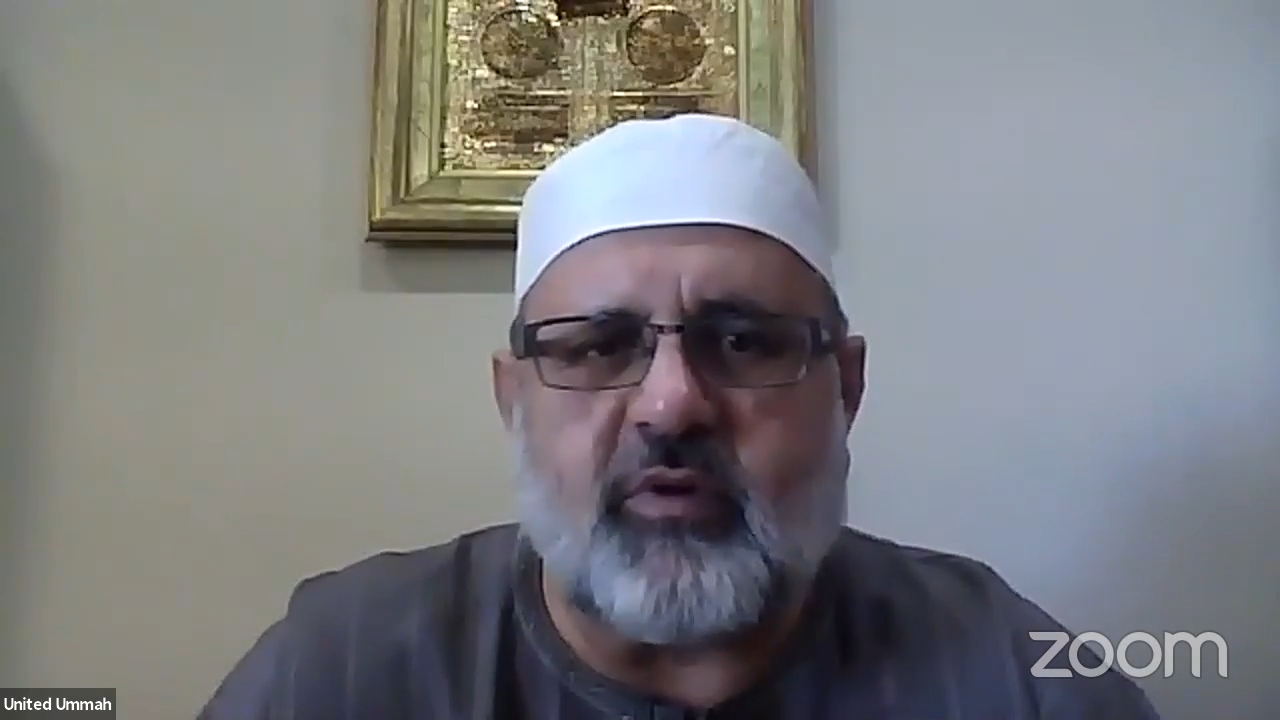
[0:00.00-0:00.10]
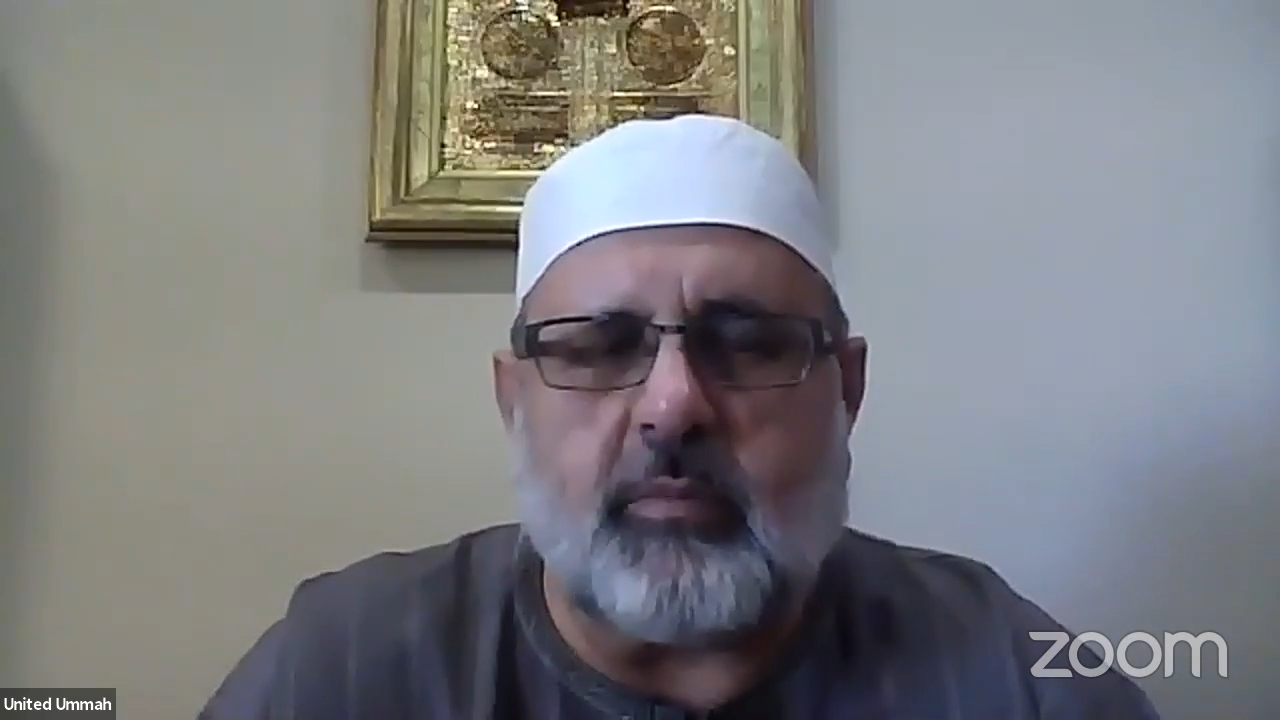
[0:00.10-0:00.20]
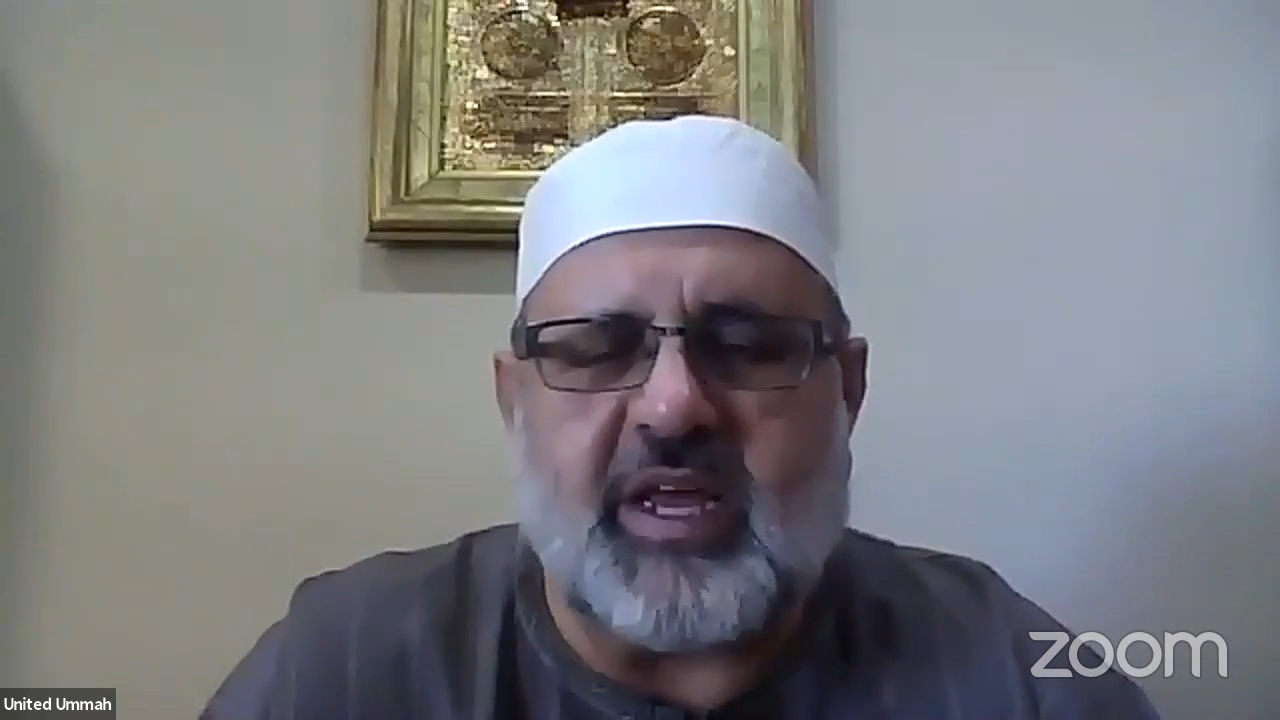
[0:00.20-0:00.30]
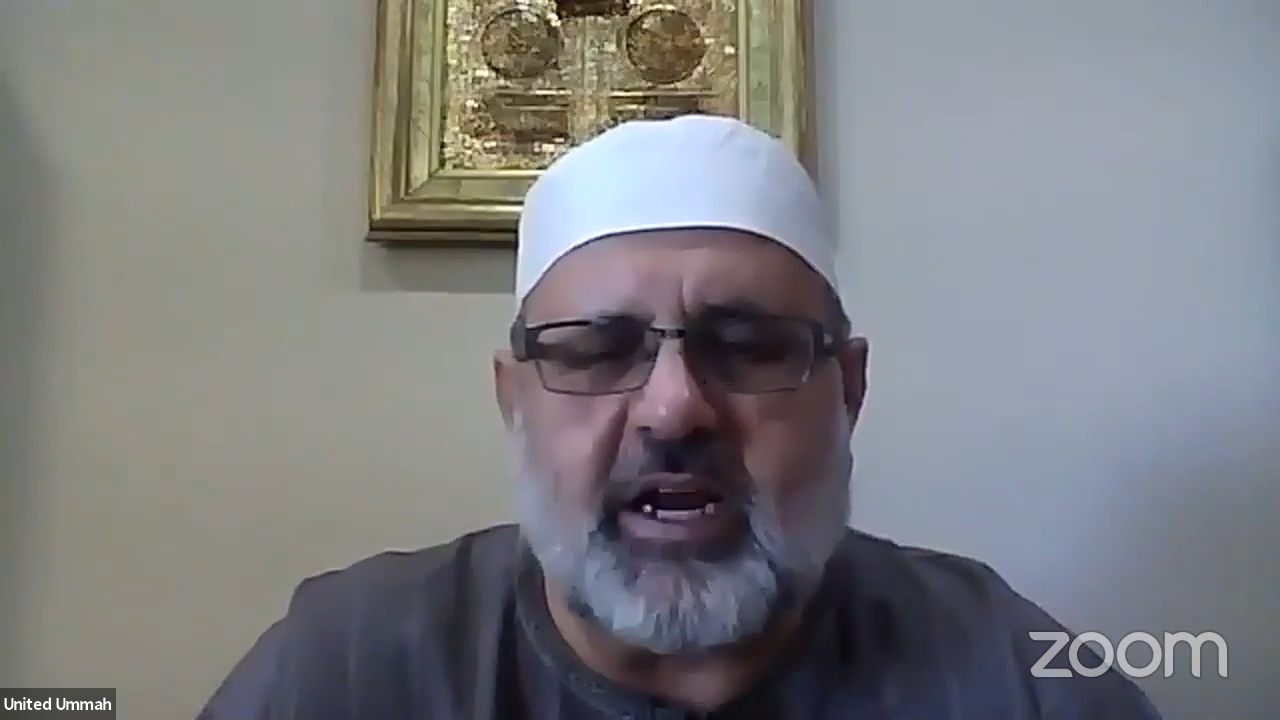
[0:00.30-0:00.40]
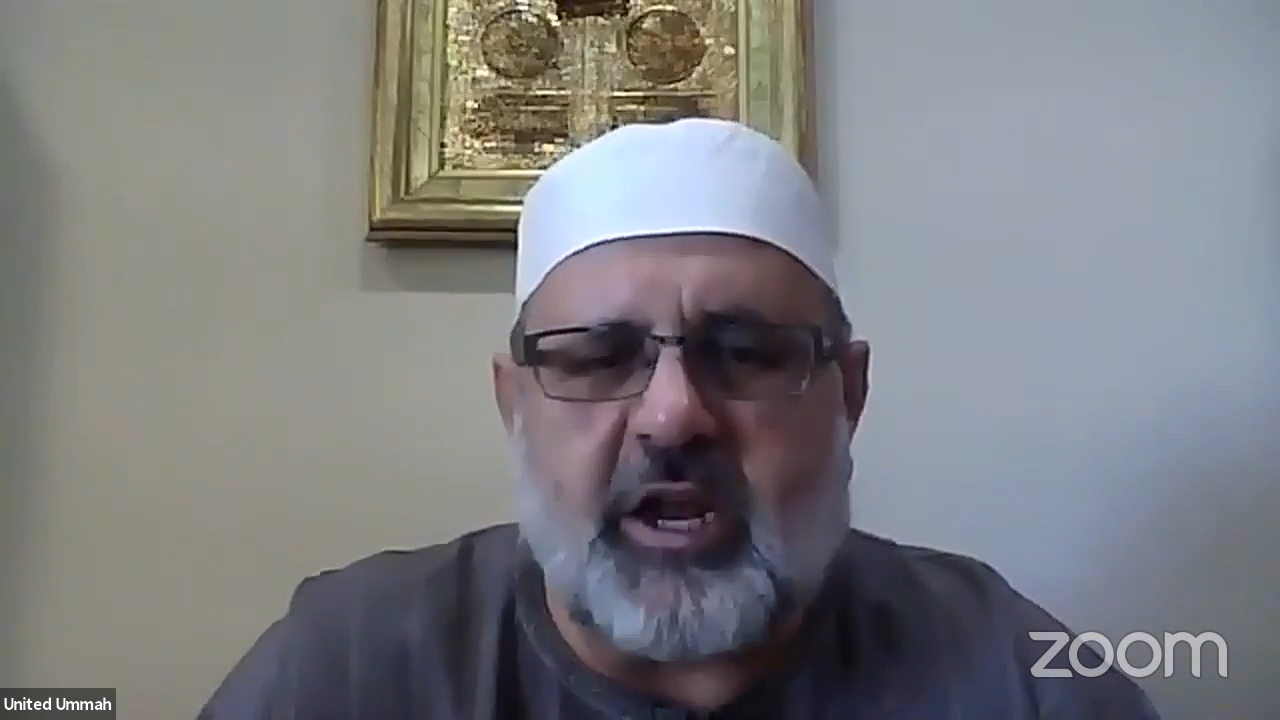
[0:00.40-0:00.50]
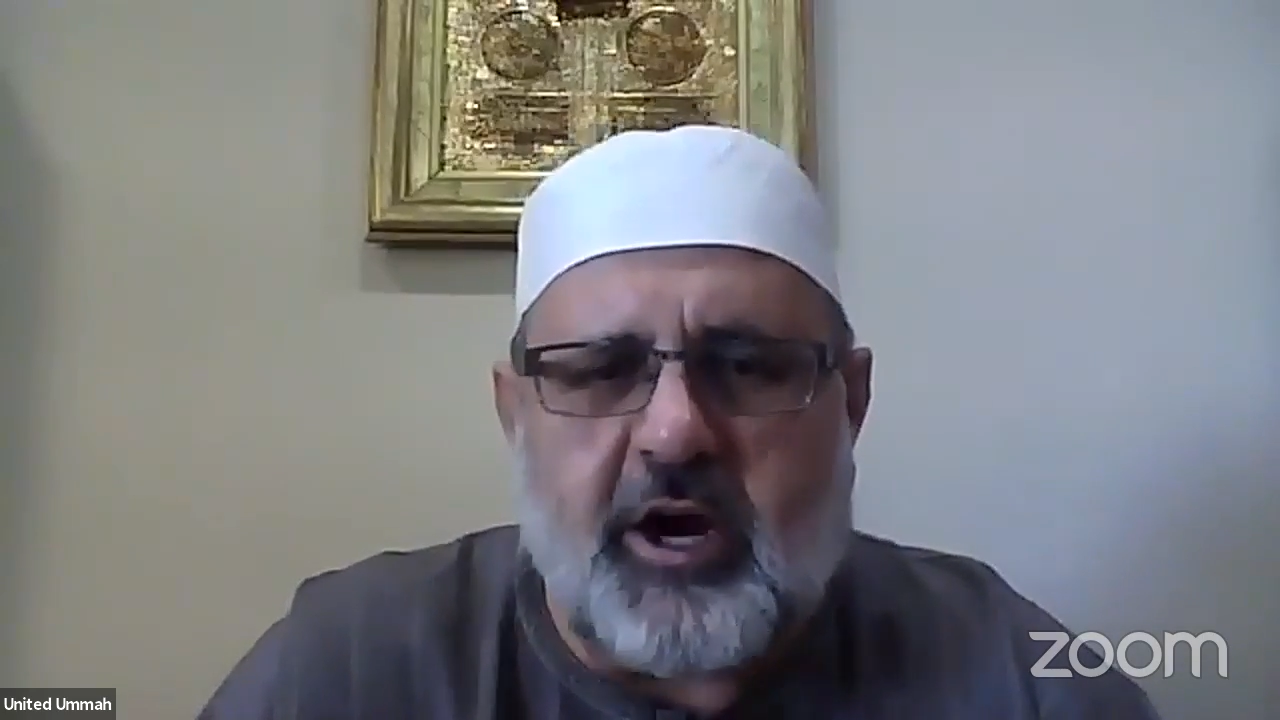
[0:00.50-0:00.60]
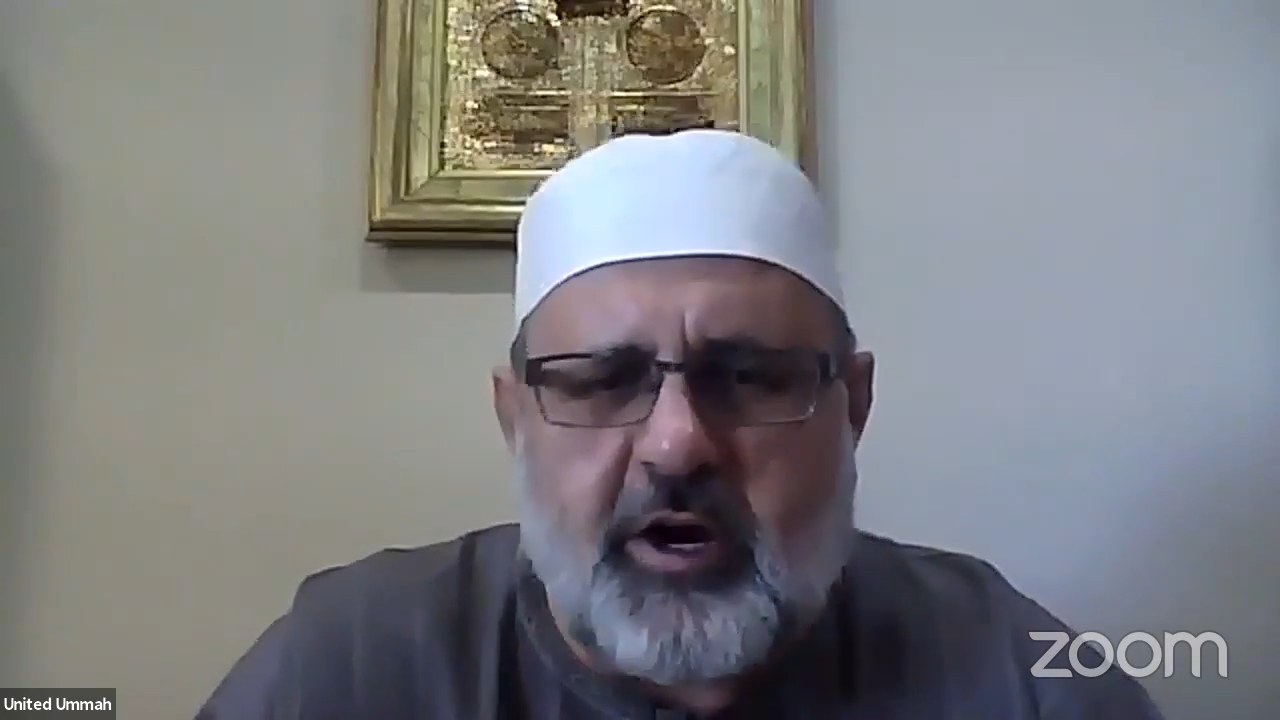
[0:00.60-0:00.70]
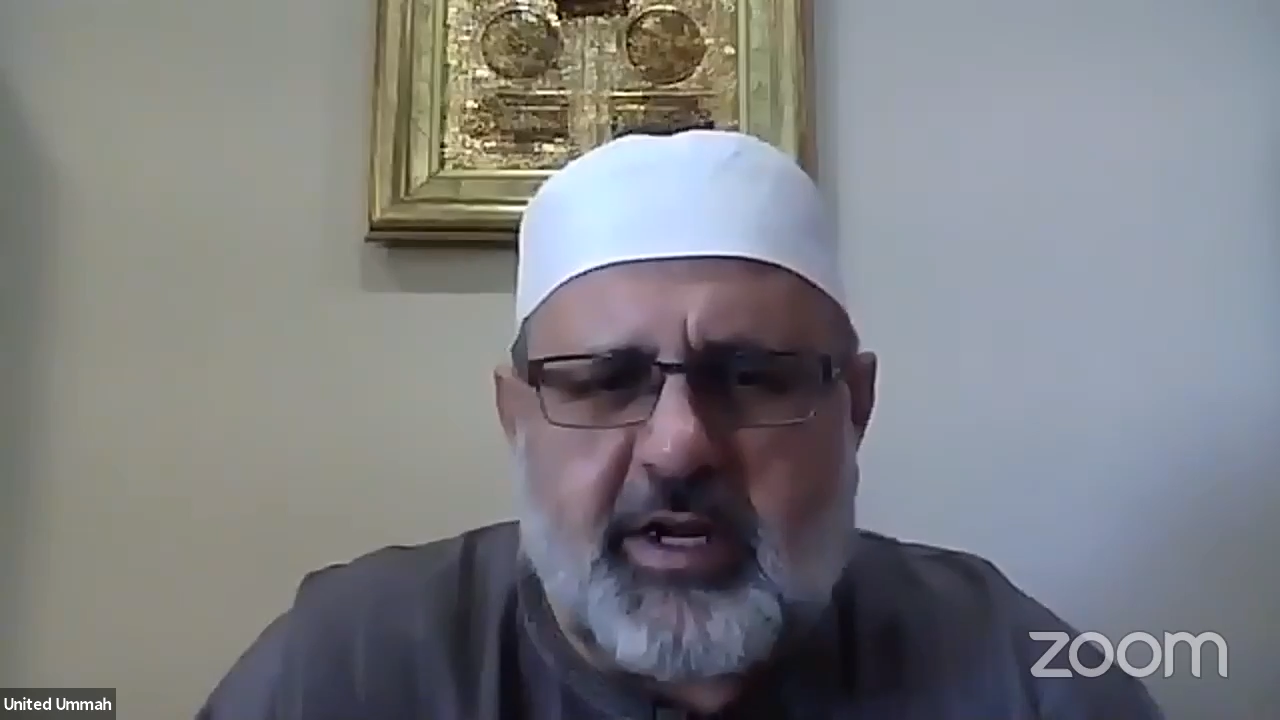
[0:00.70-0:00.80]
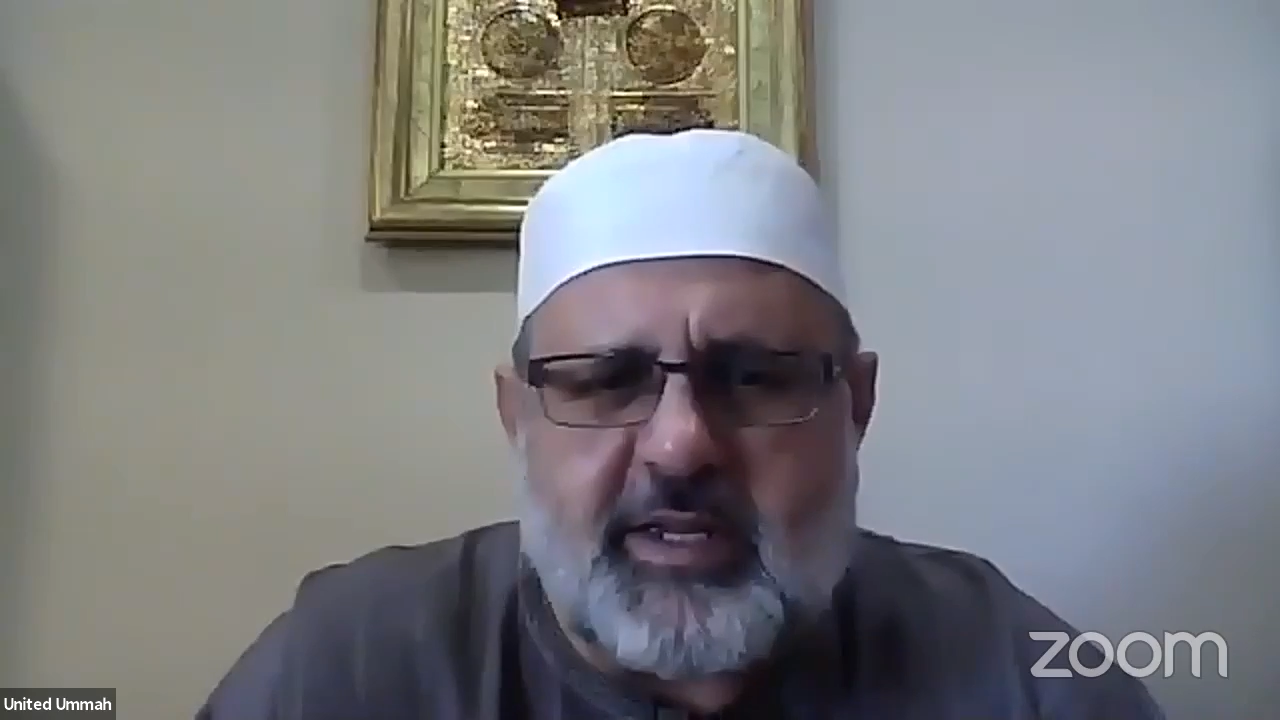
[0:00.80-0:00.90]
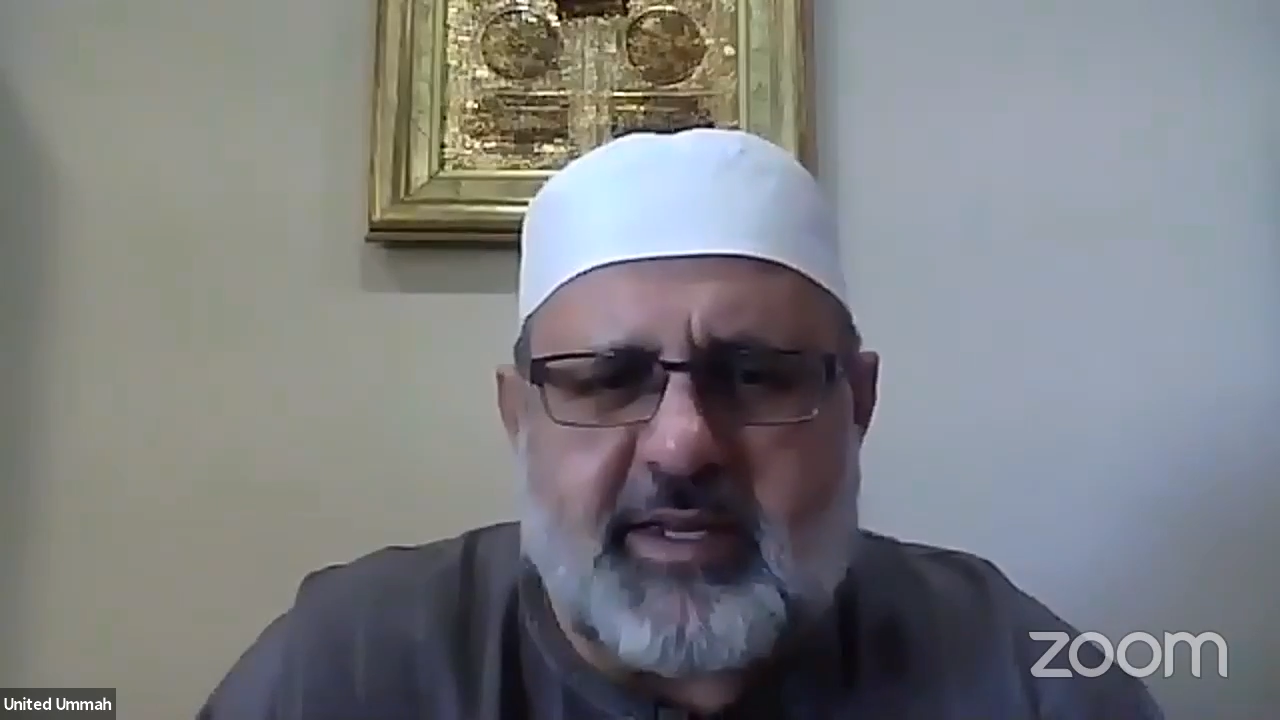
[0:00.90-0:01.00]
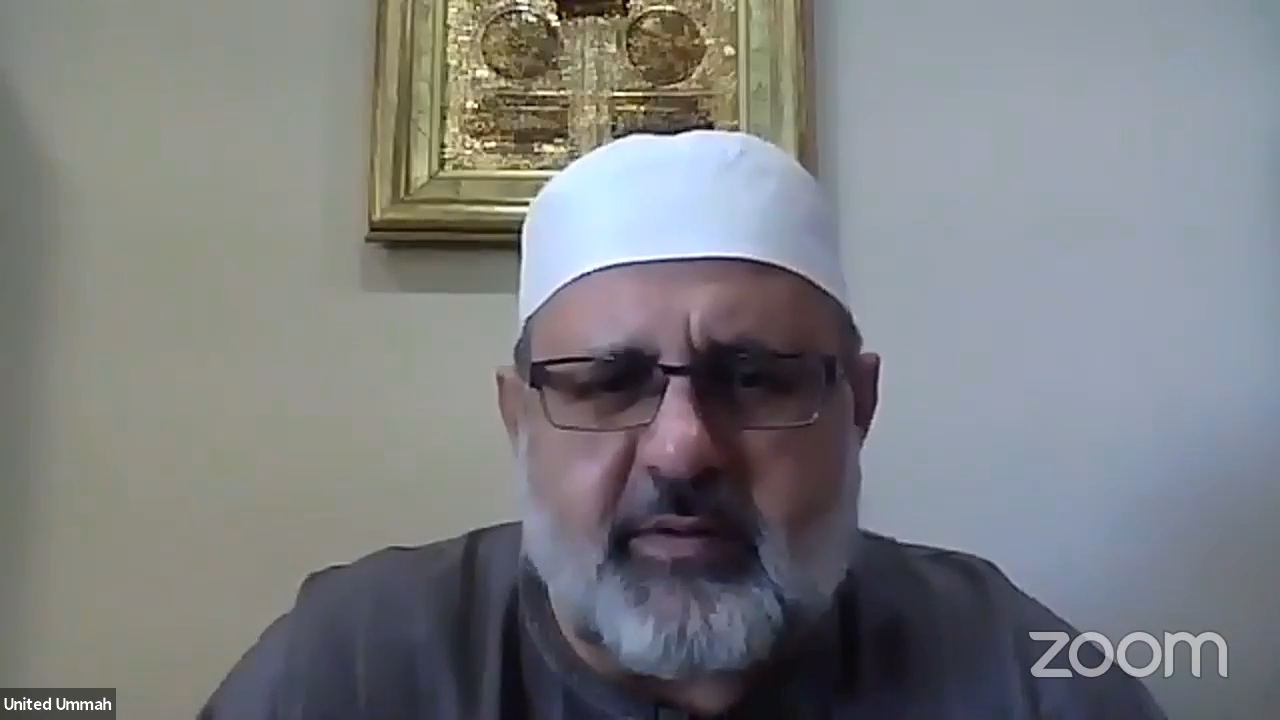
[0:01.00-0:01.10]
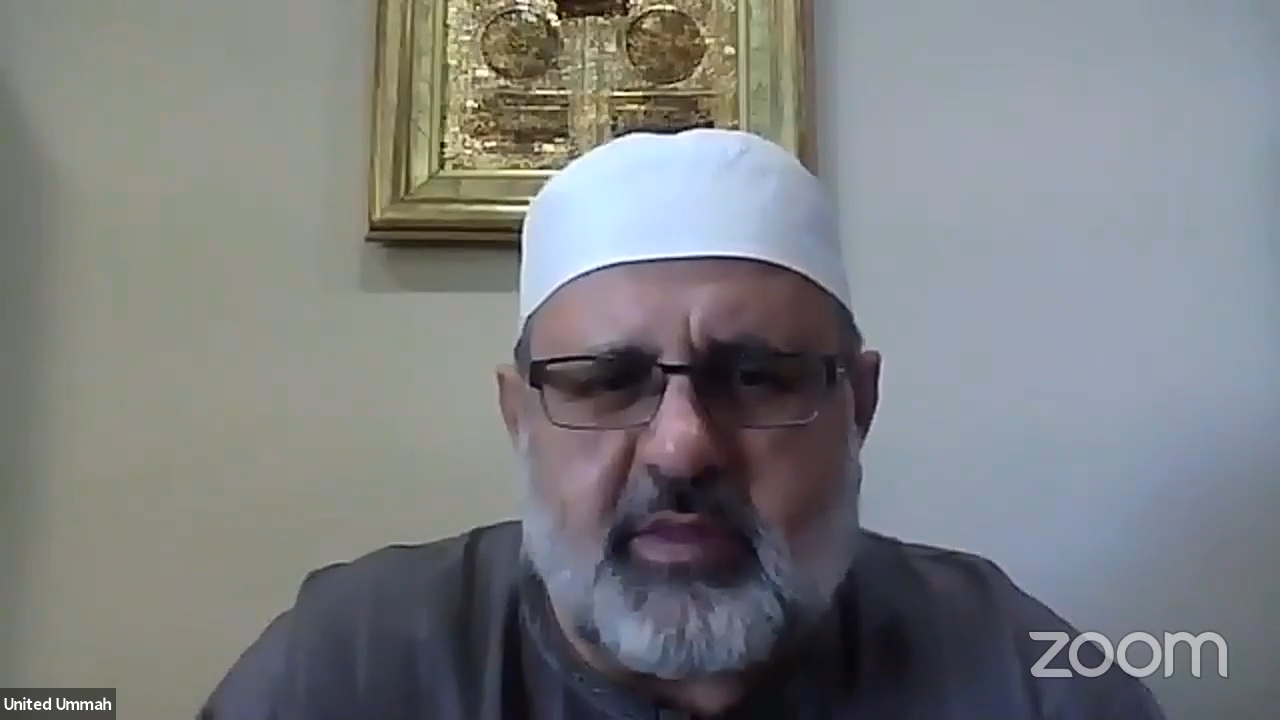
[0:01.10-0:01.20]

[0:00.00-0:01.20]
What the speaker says: from the clarity